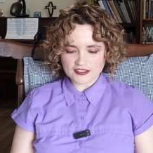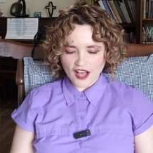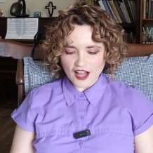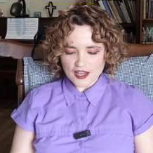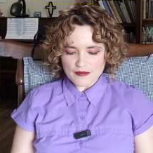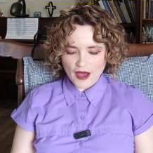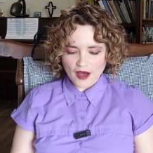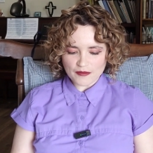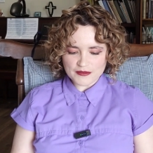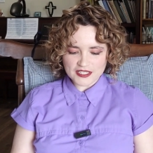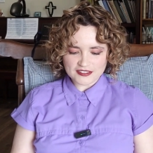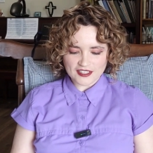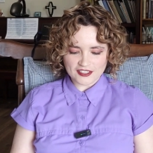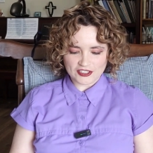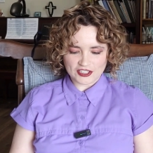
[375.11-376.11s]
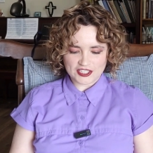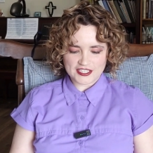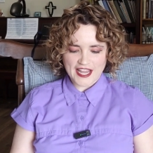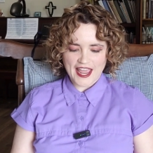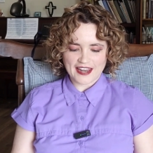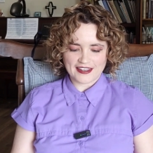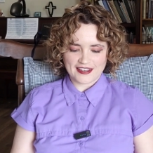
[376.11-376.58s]
is all about
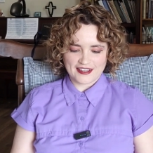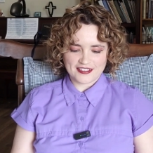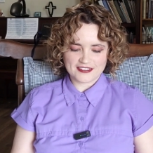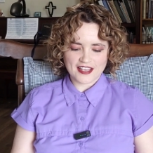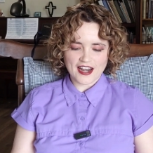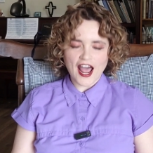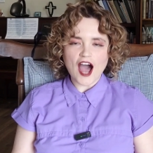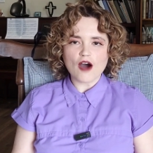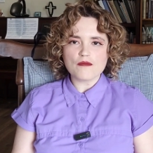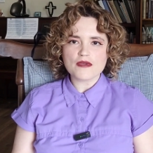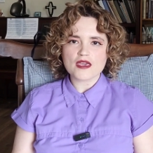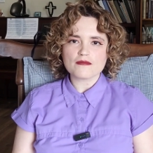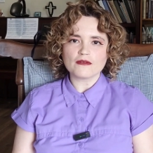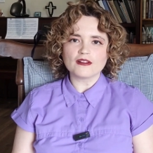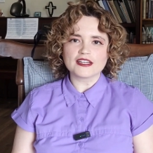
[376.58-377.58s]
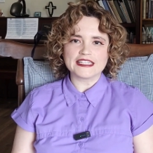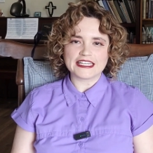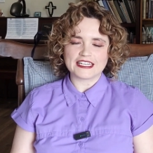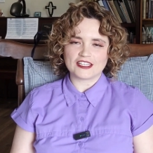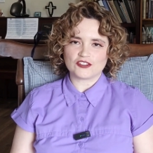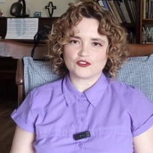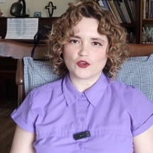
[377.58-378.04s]
misunderstandings and how people
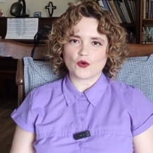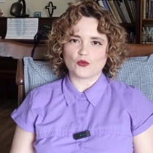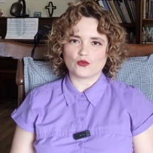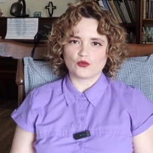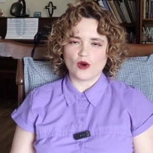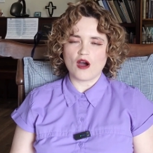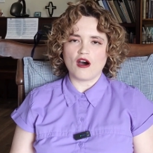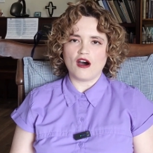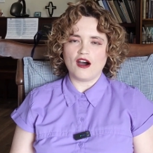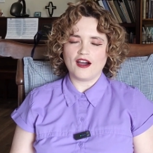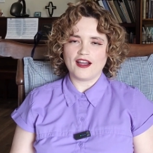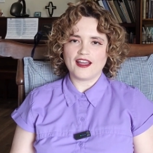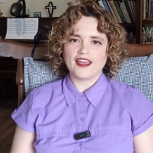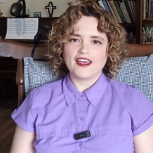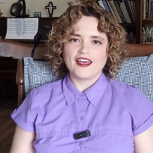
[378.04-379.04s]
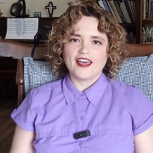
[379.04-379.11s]
get us wrong.